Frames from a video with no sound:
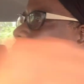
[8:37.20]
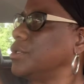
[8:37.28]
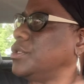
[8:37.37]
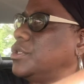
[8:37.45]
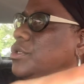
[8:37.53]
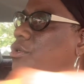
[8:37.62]

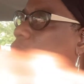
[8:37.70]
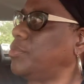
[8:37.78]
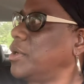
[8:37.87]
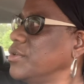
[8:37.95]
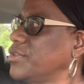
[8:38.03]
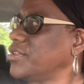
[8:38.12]
to
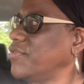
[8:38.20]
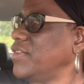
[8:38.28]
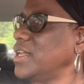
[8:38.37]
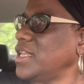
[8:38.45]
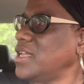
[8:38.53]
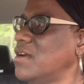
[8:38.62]
post a
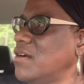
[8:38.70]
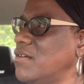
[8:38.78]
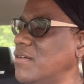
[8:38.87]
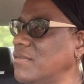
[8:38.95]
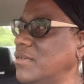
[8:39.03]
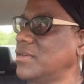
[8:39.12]

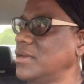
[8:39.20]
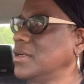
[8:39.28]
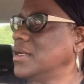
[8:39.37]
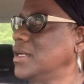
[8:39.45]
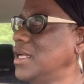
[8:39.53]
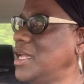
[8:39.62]
video,
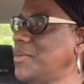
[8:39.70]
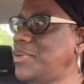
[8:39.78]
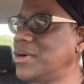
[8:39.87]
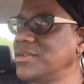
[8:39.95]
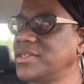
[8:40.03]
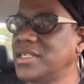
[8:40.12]
it
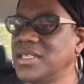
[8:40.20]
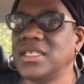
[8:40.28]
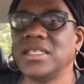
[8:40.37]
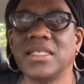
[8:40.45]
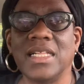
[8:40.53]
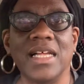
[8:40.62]
posted
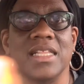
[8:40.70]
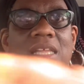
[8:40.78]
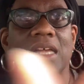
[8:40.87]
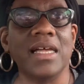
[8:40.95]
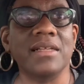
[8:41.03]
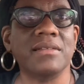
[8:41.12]
just like
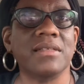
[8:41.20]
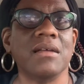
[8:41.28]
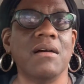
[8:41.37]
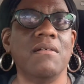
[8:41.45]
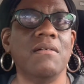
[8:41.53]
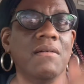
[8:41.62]
that.
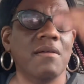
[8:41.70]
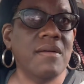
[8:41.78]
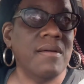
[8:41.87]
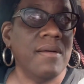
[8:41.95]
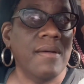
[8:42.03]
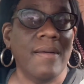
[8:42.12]
So,
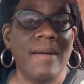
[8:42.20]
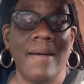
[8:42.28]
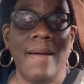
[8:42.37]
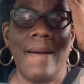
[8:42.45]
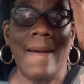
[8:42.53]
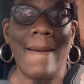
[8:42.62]

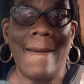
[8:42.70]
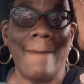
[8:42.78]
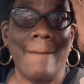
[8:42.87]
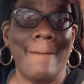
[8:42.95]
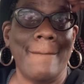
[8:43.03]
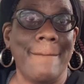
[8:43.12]

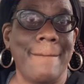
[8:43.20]
um,